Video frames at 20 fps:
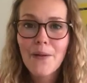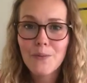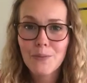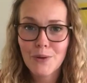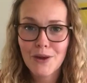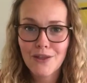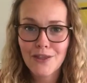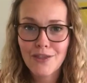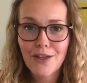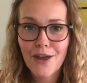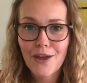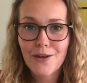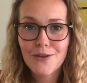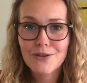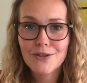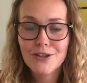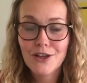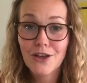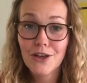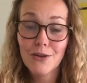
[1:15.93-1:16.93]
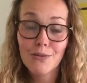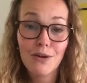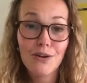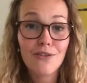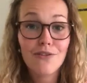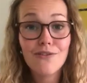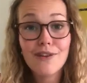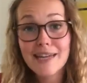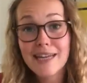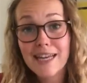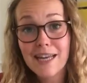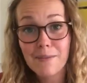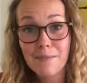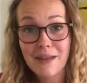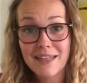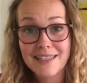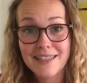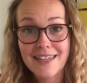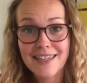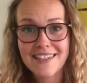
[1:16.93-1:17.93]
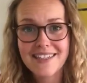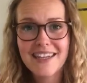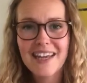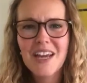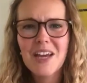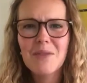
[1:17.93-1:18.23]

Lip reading: with those who are already committed,